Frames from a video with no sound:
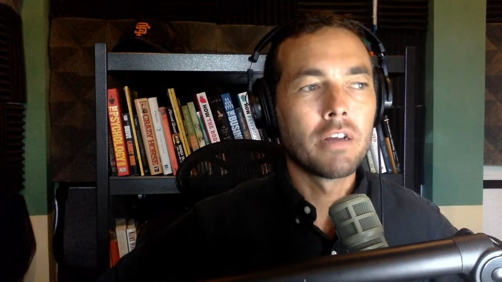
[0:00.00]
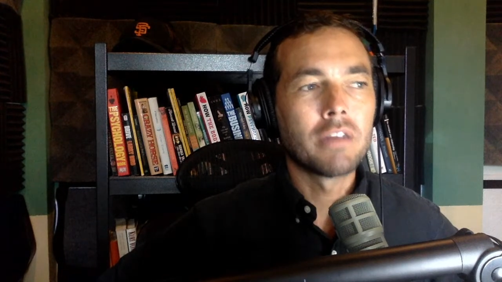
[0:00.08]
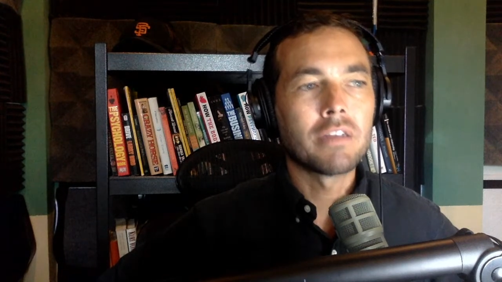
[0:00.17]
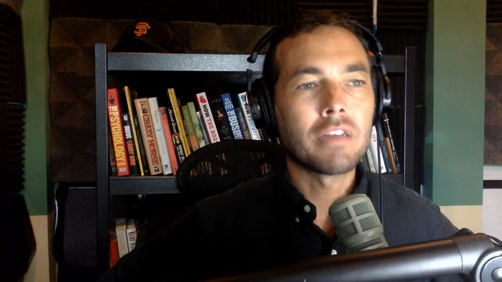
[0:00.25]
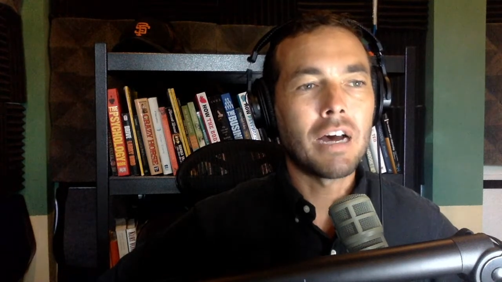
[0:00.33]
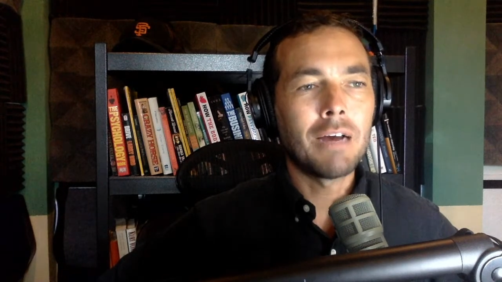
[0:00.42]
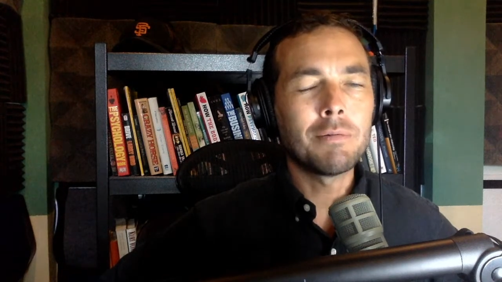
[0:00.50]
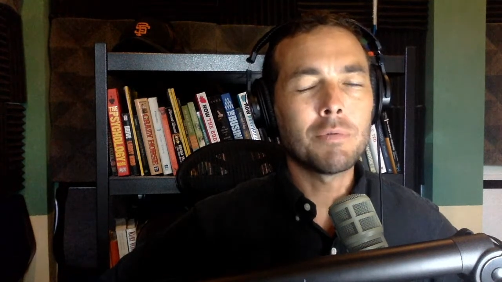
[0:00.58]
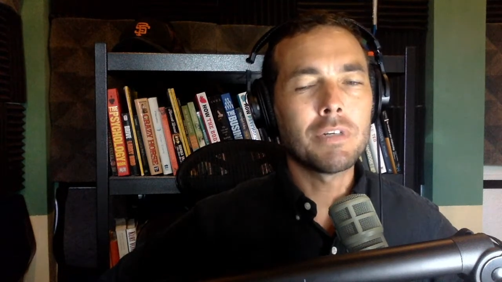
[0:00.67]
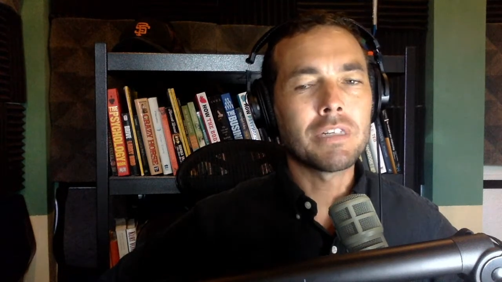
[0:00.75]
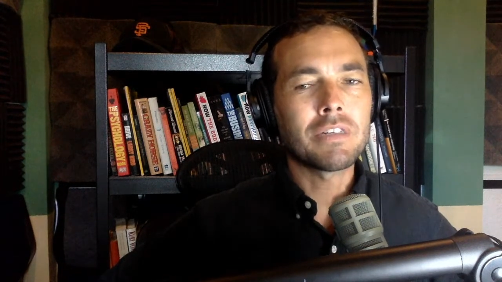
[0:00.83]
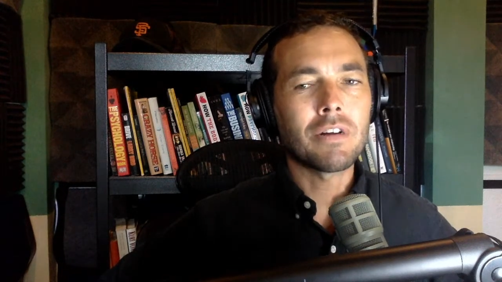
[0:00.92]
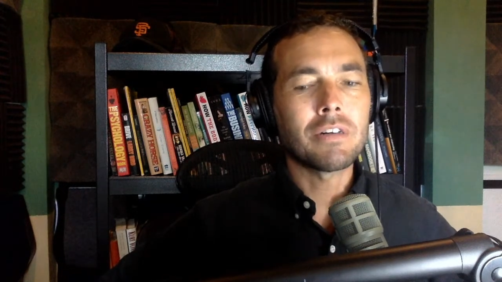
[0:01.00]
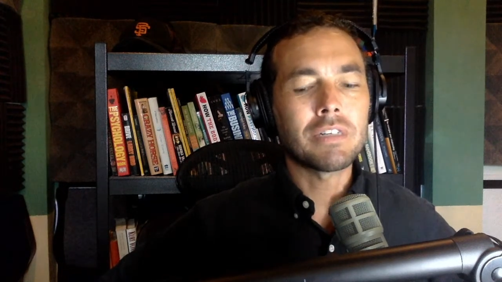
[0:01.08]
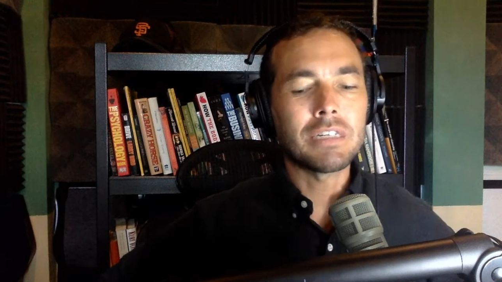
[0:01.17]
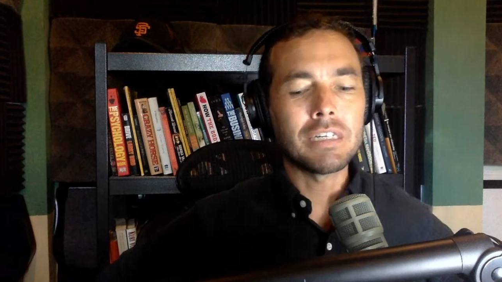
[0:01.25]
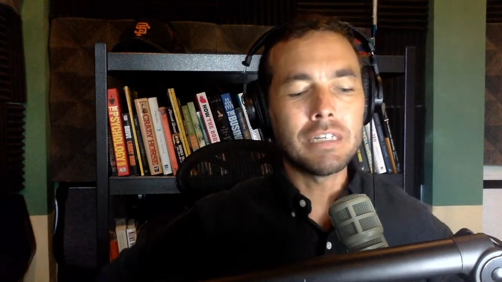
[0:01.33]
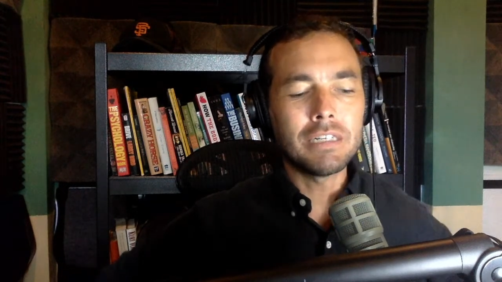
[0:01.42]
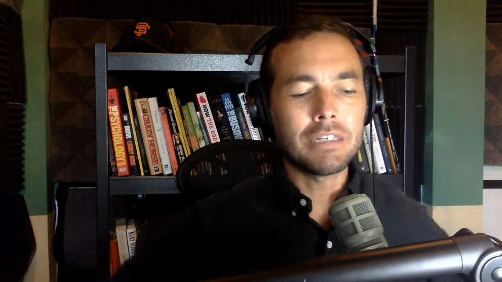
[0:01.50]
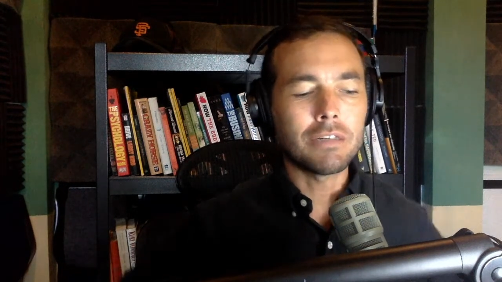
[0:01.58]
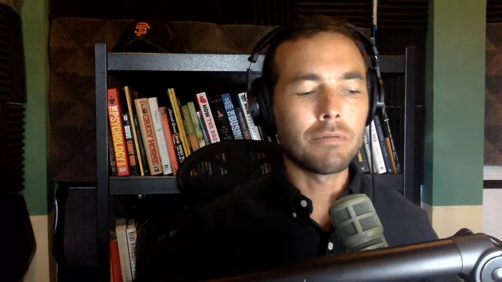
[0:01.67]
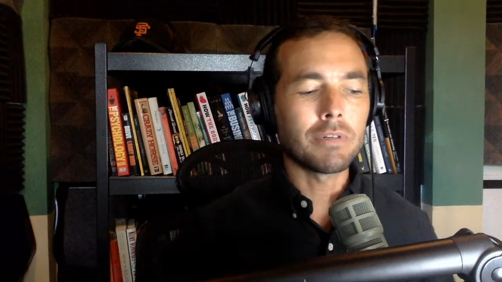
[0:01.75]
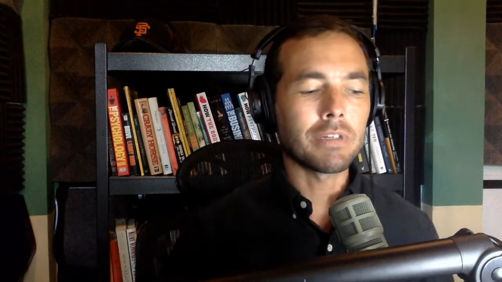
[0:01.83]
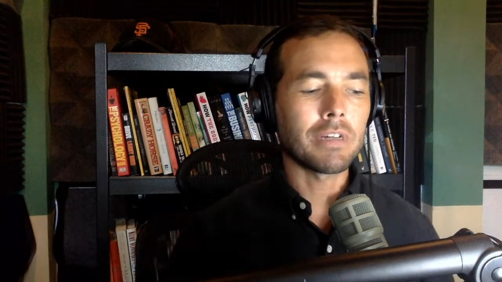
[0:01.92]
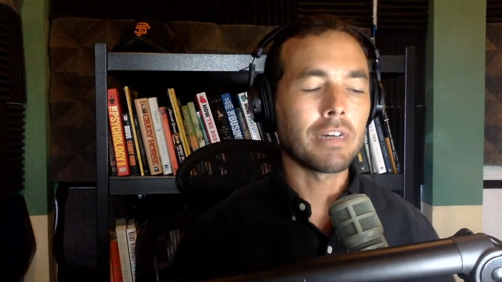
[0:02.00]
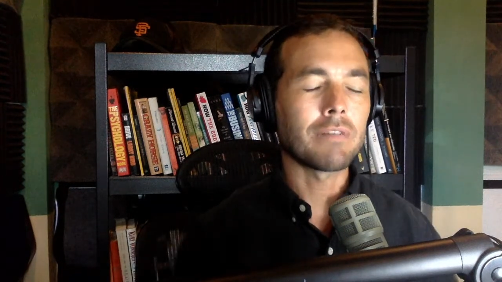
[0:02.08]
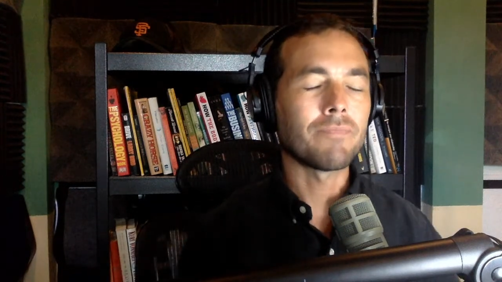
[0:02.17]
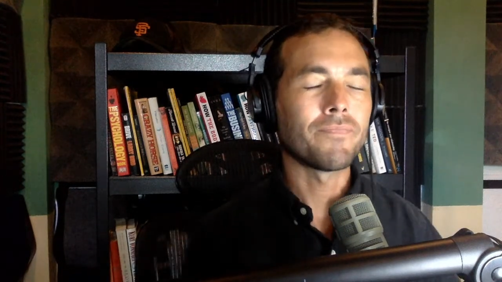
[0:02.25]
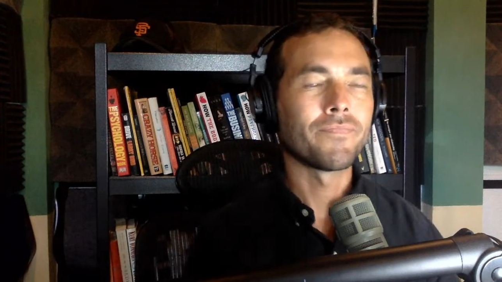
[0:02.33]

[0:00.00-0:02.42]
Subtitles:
The times when it starts to eat you is like